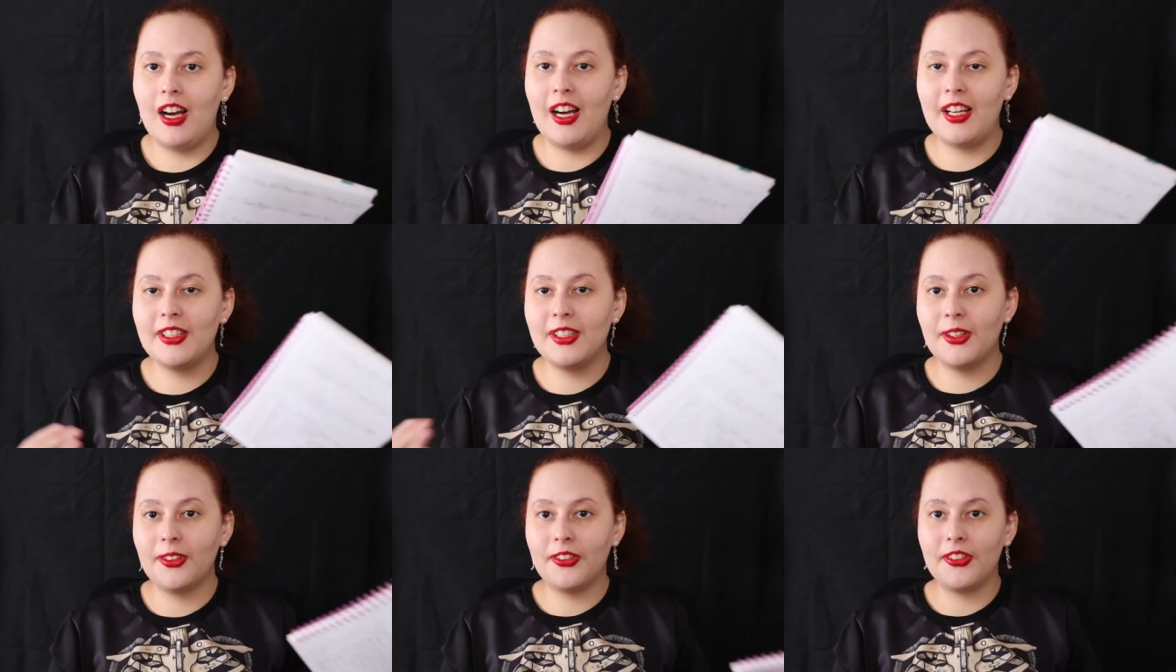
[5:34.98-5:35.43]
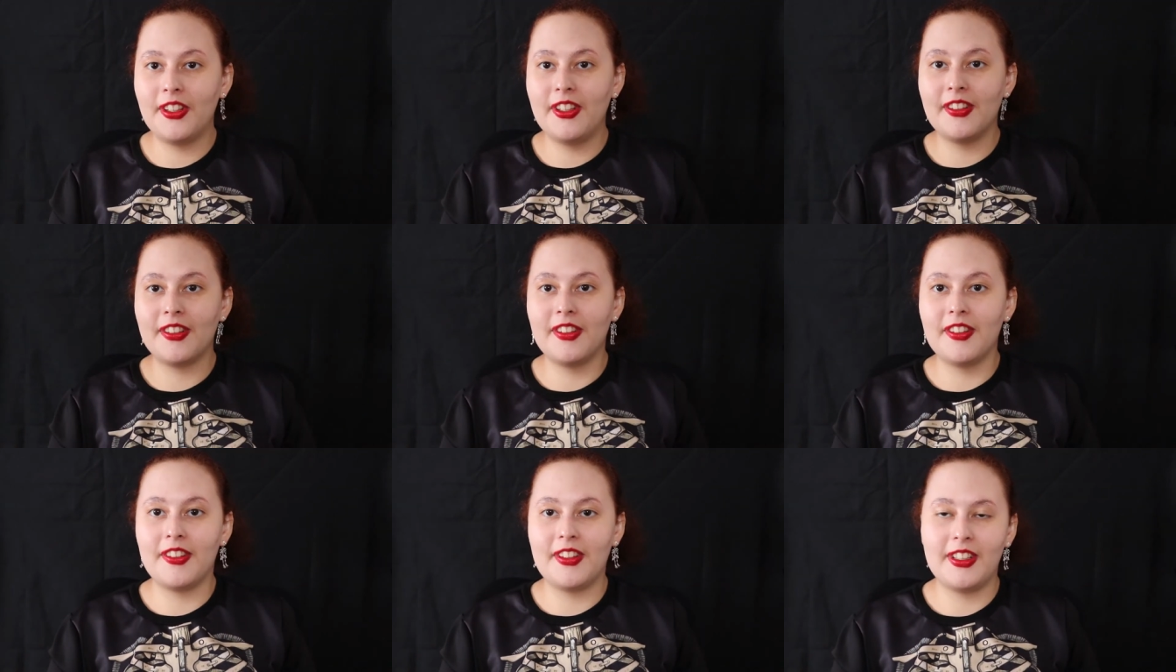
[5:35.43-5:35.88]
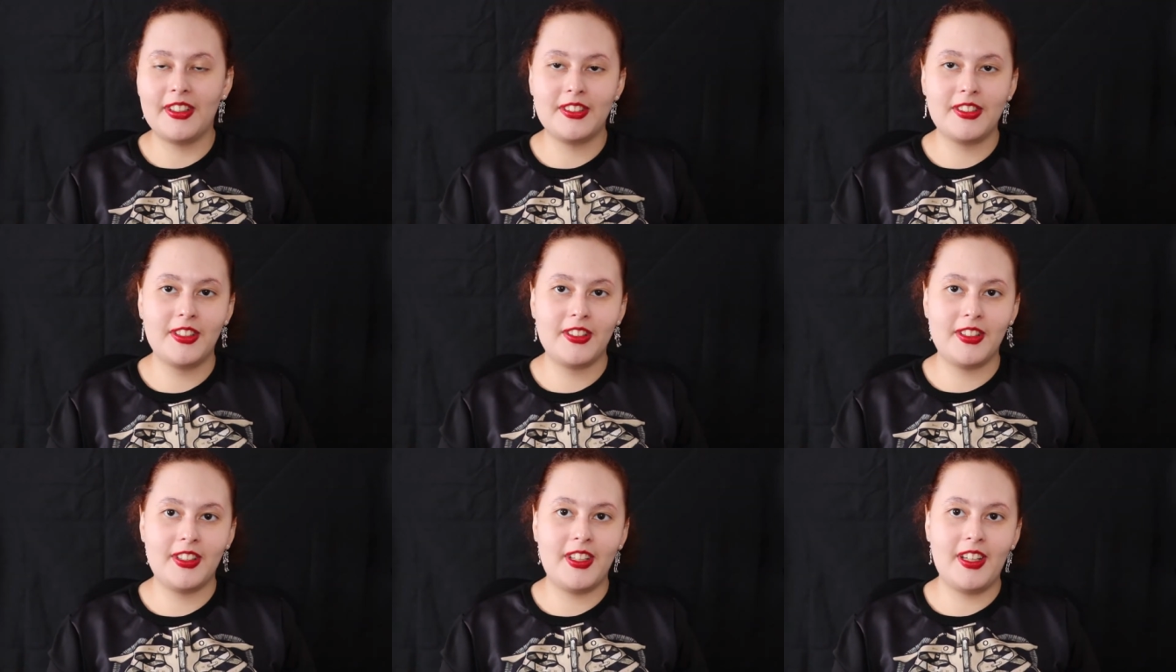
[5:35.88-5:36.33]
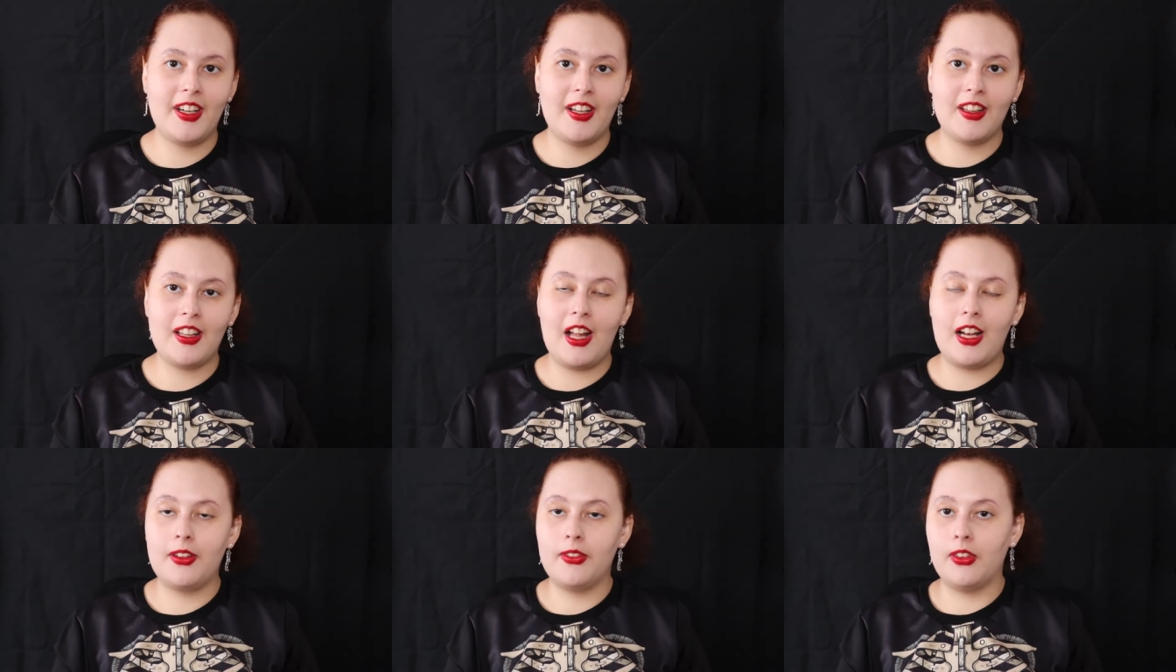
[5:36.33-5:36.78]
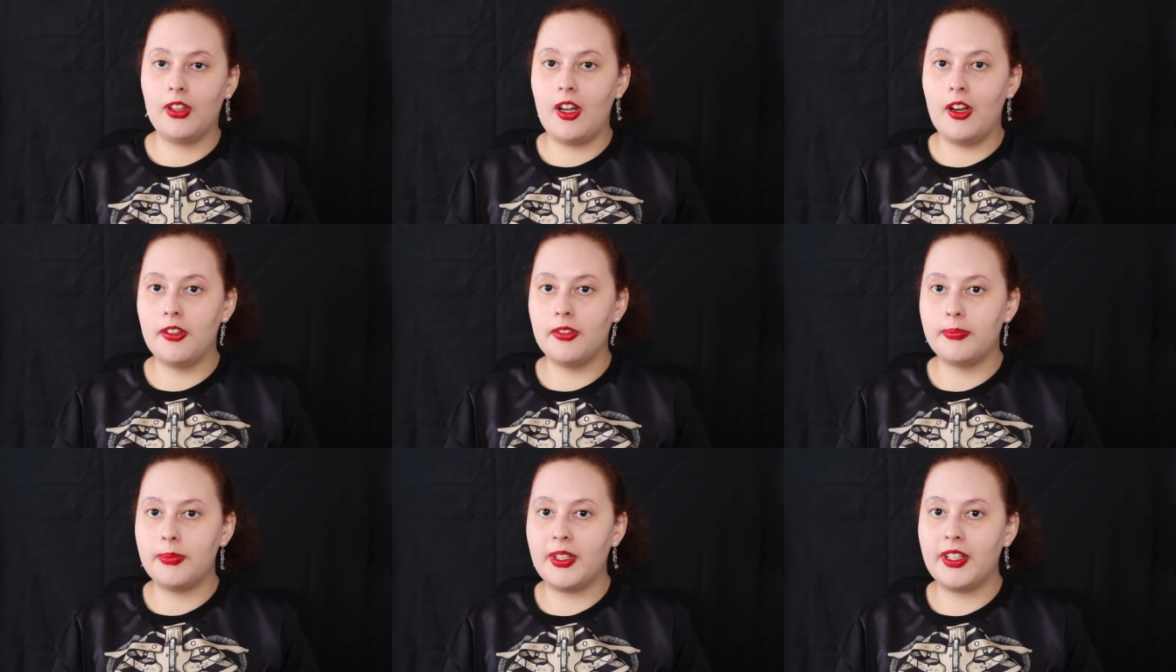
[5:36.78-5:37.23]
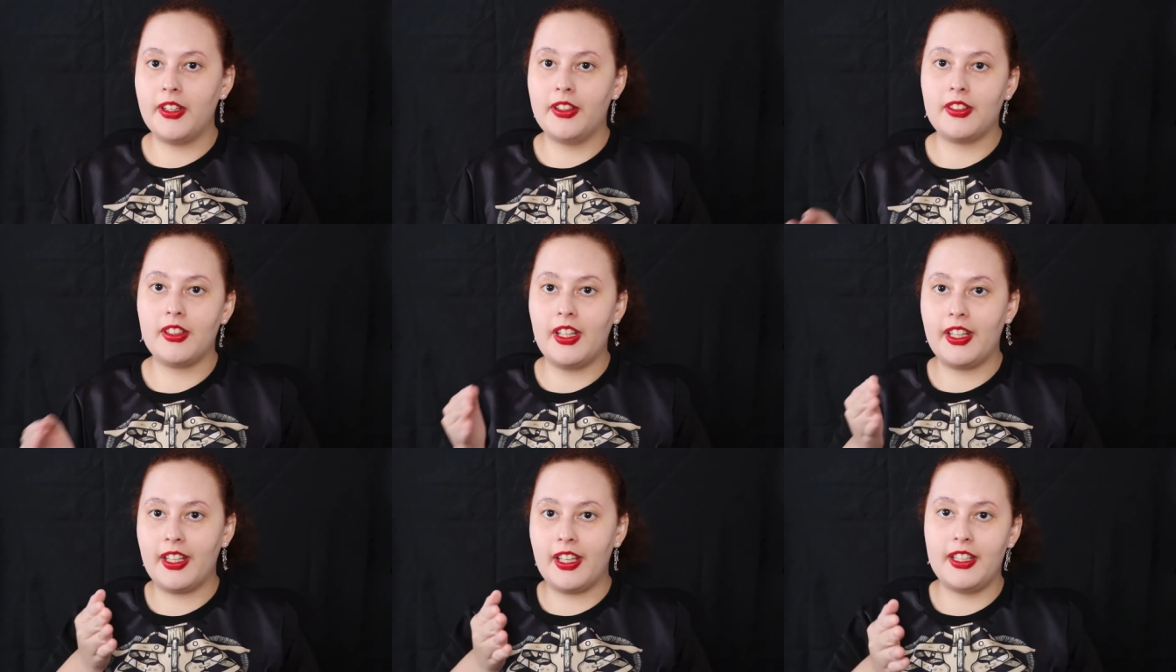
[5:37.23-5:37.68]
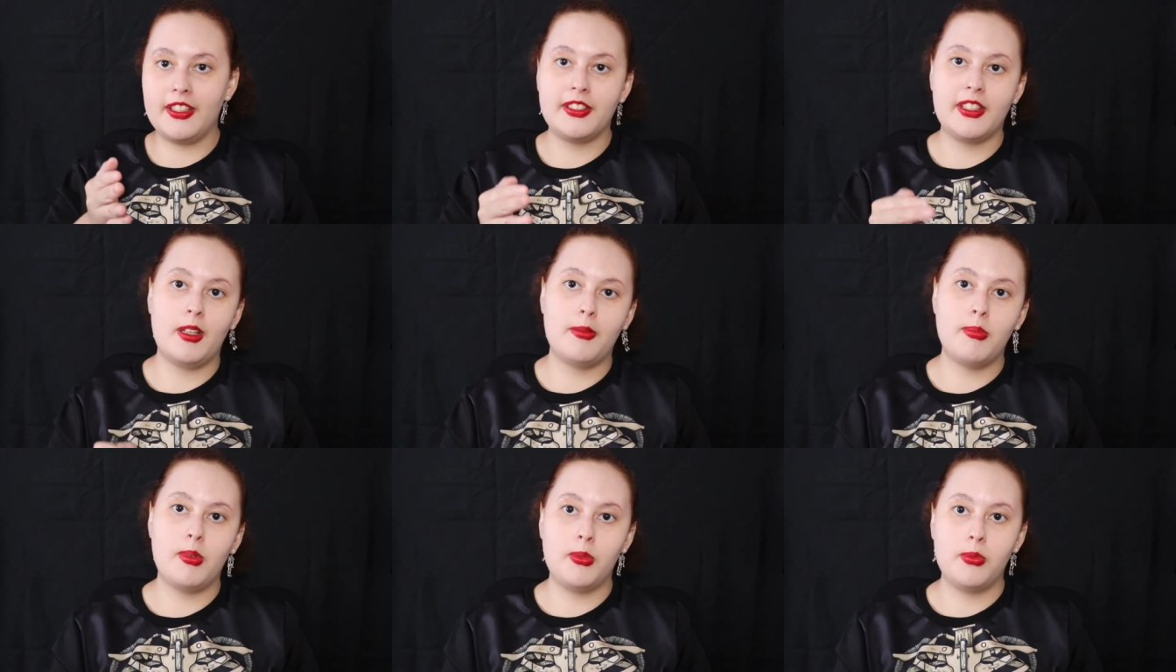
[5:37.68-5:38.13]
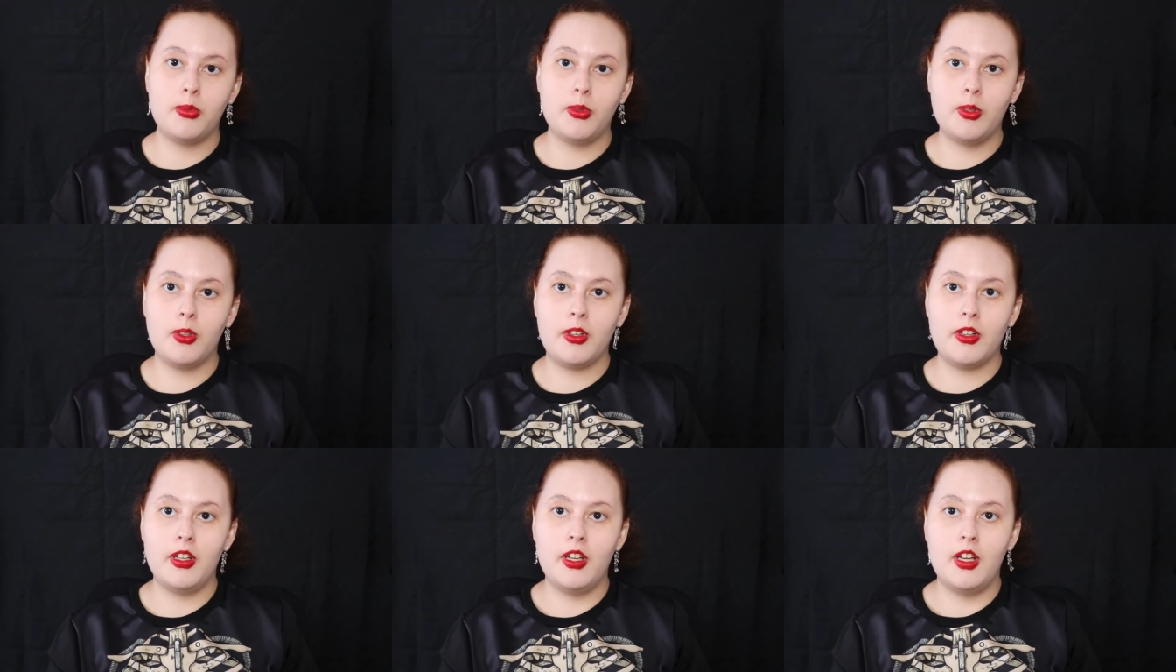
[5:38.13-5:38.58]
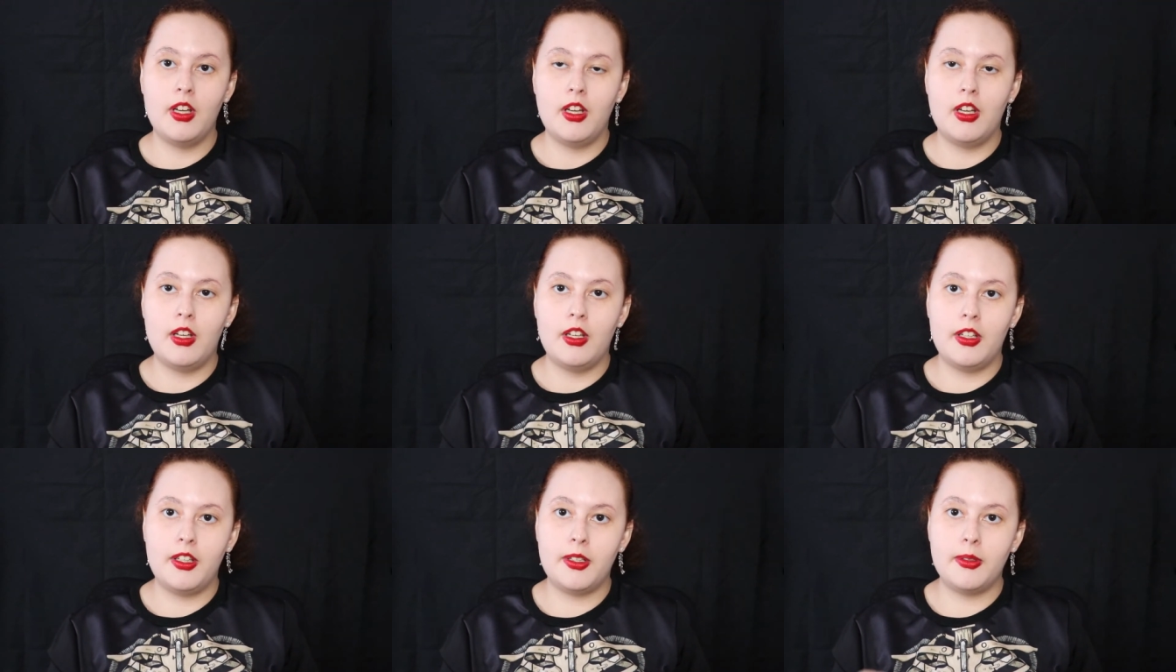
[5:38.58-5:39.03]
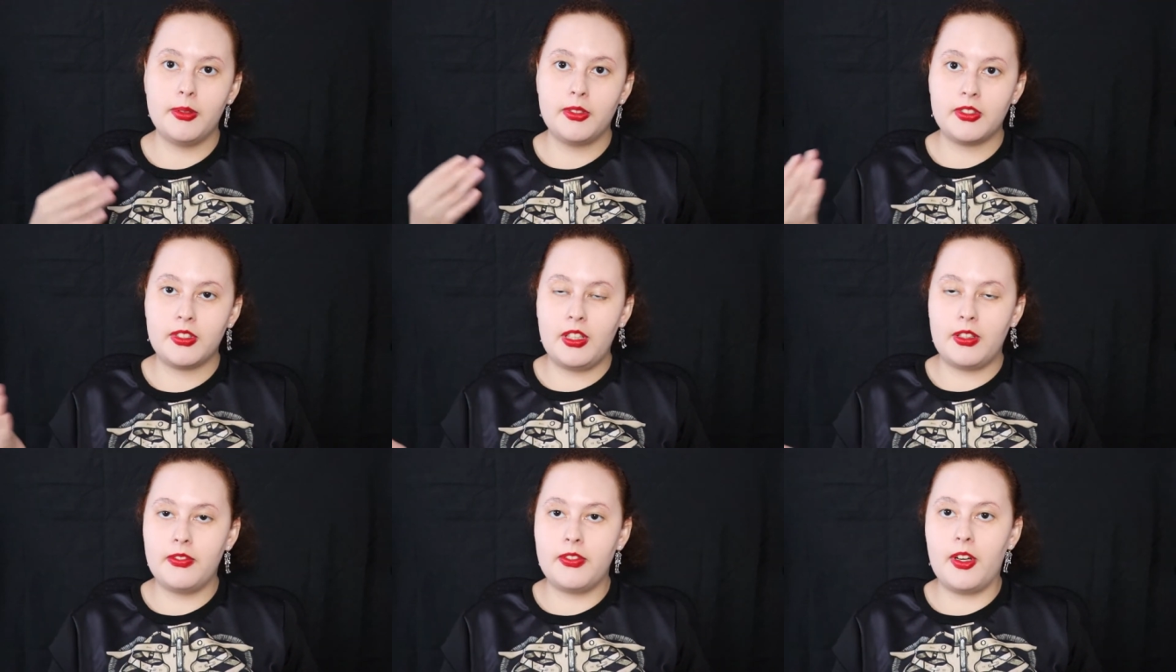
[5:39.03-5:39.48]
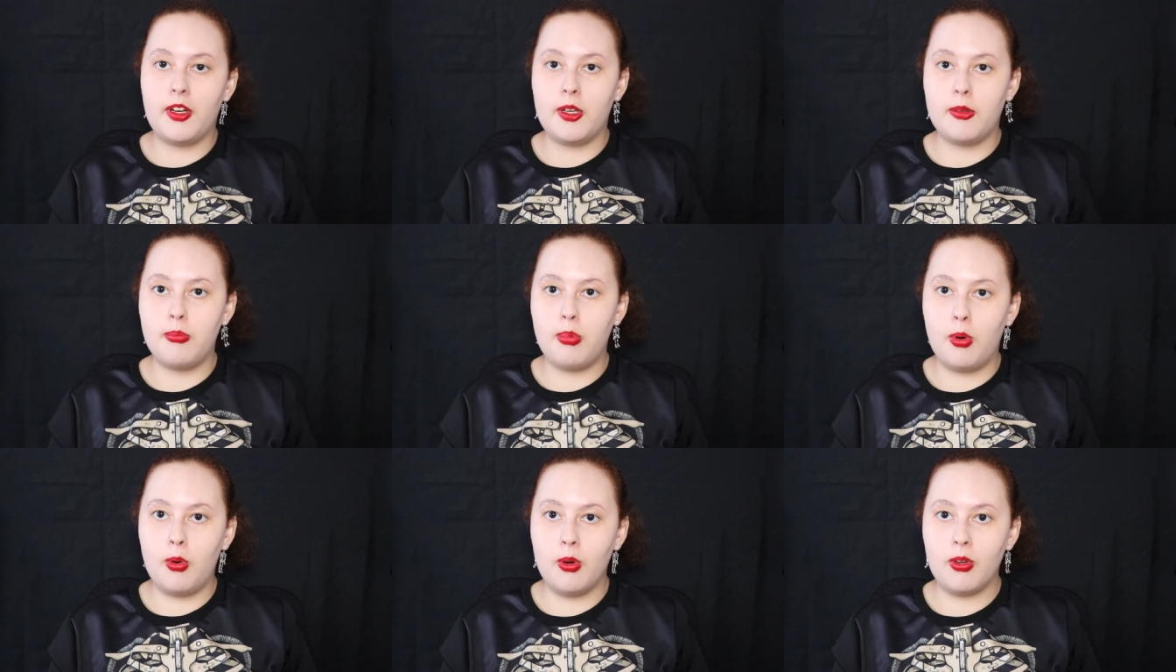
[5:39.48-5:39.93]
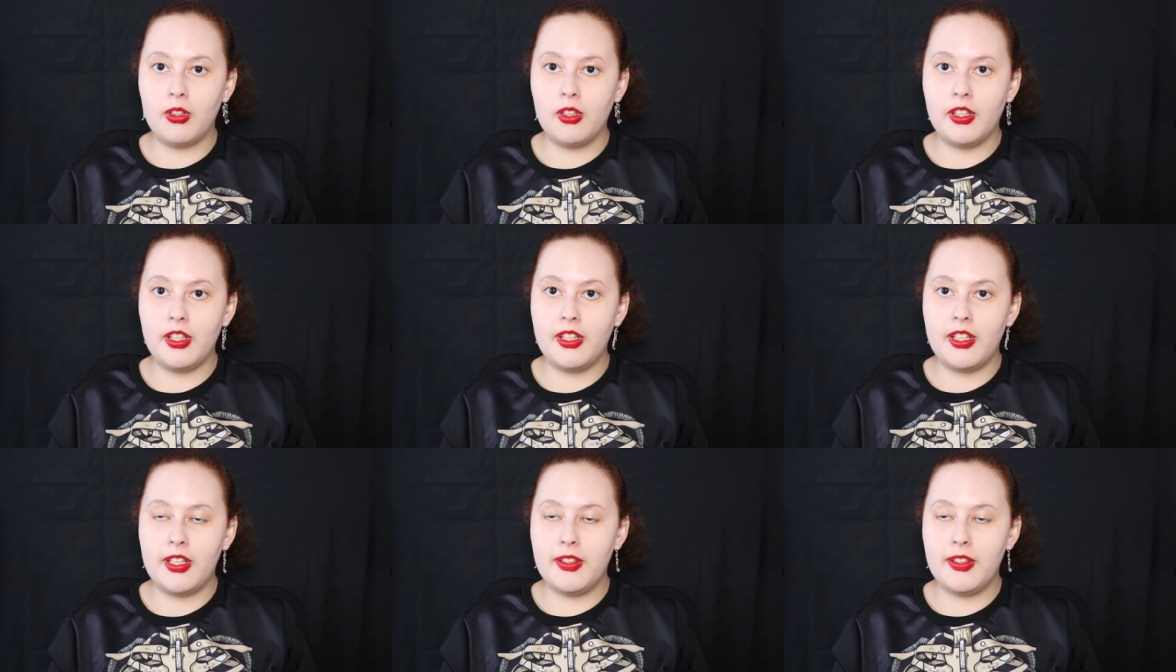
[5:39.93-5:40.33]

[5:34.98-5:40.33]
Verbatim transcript: I know season 6 doesn't get a lot of love because, like I said before, it was done very poorly.